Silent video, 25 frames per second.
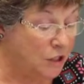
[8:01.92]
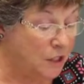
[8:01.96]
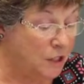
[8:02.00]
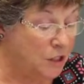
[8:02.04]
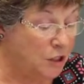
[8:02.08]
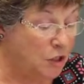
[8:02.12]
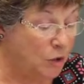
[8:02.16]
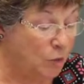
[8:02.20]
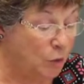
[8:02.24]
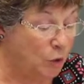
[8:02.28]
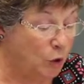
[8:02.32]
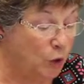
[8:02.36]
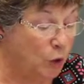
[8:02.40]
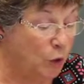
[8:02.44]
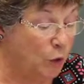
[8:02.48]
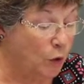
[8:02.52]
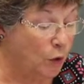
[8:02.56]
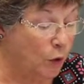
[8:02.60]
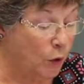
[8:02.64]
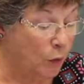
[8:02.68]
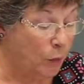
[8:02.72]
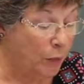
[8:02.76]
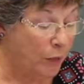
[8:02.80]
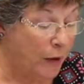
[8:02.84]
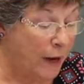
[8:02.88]
G.W.
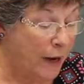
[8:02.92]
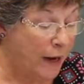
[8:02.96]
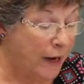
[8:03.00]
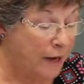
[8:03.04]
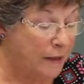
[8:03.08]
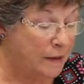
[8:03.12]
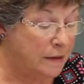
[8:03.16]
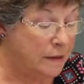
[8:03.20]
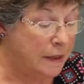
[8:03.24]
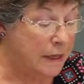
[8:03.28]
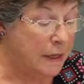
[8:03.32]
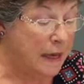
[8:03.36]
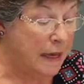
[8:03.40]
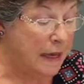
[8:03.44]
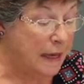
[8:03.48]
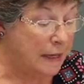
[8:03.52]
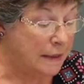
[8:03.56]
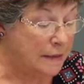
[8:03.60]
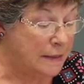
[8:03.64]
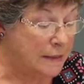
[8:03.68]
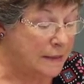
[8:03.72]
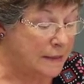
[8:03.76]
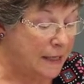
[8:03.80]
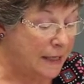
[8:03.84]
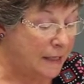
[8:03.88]
O'Brien
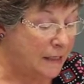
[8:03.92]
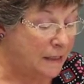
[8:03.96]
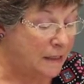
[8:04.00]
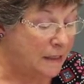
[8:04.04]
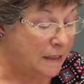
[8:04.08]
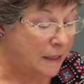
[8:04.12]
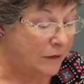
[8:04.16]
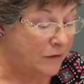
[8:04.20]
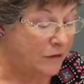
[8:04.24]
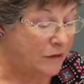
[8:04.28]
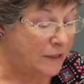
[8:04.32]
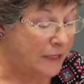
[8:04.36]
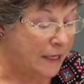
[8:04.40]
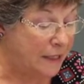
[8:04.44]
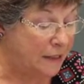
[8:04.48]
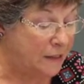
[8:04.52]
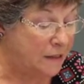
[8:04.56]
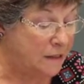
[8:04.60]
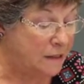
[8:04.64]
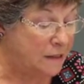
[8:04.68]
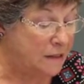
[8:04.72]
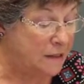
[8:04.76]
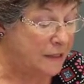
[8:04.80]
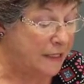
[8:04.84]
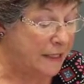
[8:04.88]
and 2nd
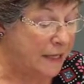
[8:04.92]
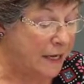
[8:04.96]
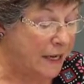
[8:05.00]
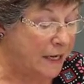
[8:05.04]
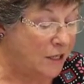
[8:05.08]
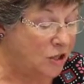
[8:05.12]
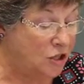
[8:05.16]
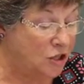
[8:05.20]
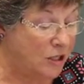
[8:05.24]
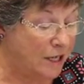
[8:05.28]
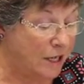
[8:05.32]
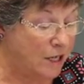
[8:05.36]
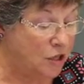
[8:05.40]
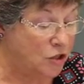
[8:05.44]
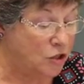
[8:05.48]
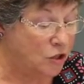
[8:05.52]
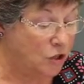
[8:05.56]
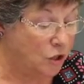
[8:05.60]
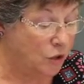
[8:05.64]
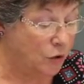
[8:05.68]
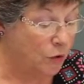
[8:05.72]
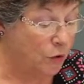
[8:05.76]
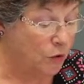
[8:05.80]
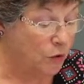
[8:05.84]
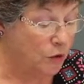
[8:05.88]
Lieutenant D.H.H.
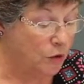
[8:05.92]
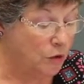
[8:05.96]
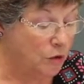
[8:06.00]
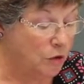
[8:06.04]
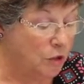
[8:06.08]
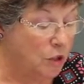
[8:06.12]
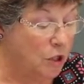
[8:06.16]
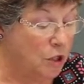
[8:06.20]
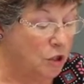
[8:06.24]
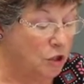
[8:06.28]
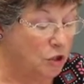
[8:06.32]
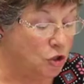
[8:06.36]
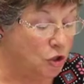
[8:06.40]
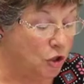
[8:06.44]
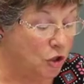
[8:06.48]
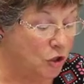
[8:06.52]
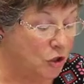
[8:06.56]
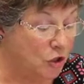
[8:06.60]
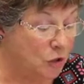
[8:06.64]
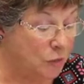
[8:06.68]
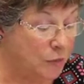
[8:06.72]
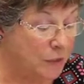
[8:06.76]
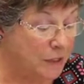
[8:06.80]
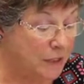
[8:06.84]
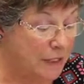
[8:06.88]
Logan
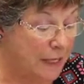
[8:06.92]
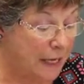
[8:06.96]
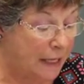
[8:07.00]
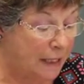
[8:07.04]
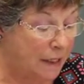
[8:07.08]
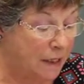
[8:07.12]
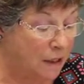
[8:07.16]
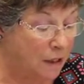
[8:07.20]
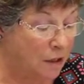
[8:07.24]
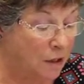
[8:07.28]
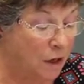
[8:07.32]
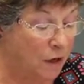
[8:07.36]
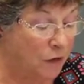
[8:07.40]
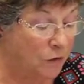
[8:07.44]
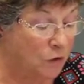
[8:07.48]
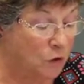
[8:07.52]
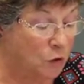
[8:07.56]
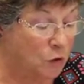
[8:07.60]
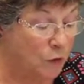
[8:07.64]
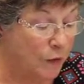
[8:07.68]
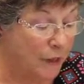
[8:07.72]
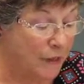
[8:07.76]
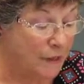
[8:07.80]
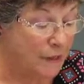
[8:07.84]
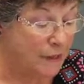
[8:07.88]
joined the battalion on the
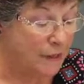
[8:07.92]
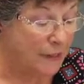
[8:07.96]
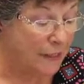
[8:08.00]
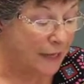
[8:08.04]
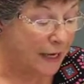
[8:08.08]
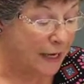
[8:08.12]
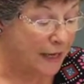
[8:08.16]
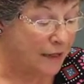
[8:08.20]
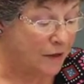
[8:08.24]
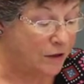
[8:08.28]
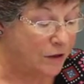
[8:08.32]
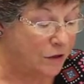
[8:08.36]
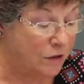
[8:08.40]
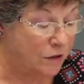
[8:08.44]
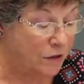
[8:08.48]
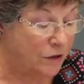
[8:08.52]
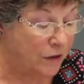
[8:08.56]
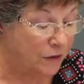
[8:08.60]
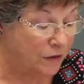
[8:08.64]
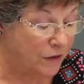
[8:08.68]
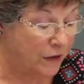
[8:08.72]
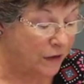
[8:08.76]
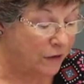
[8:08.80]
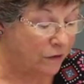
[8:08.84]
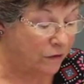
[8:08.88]
29th of the
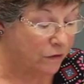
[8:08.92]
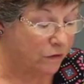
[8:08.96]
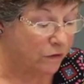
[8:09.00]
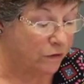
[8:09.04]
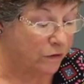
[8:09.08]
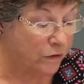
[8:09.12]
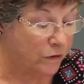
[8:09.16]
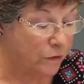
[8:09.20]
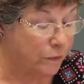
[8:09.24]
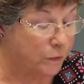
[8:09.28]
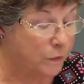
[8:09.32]
5th.